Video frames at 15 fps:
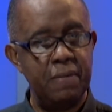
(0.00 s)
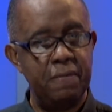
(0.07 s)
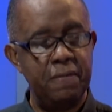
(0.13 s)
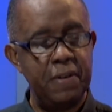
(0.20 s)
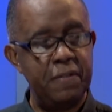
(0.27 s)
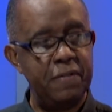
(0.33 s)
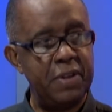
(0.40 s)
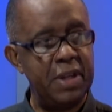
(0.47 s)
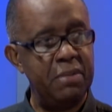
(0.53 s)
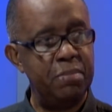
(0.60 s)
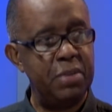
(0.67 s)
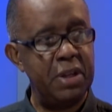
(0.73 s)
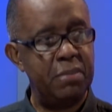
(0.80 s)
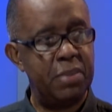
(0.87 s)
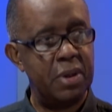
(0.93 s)
15
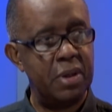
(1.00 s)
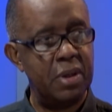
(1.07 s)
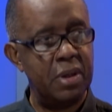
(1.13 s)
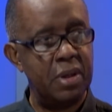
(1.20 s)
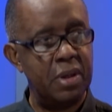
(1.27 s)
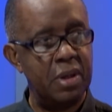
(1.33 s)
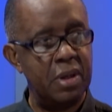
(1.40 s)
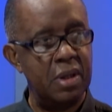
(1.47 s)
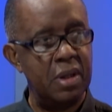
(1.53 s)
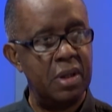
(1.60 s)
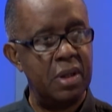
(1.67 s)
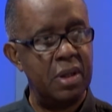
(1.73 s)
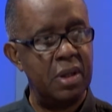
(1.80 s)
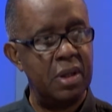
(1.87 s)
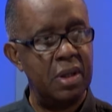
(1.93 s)
people
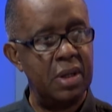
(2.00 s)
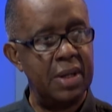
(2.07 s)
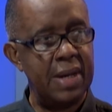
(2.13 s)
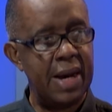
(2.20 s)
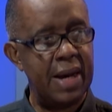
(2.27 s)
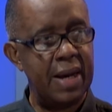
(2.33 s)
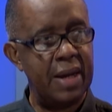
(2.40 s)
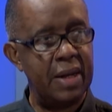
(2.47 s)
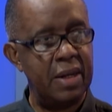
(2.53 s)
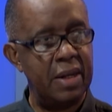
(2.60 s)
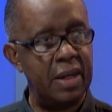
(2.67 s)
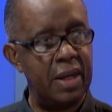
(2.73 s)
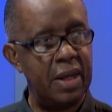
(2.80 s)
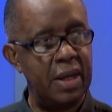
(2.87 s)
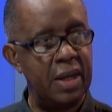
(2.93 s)
died
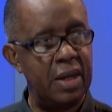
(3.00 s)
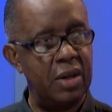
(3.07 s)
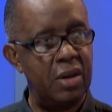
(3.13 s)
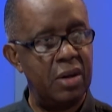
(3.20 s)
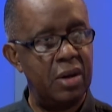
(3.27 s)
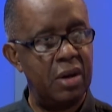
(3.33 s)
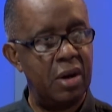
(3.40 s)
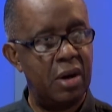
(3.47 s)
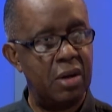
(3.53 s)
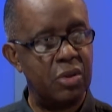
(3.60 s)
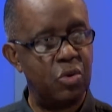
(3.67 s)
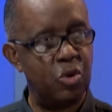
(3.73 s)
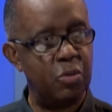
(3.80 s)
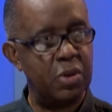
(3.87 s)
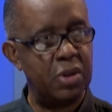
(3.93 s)
in
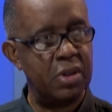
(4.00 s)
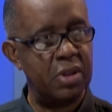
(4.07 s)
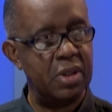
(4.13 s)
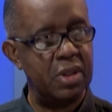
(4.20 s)
October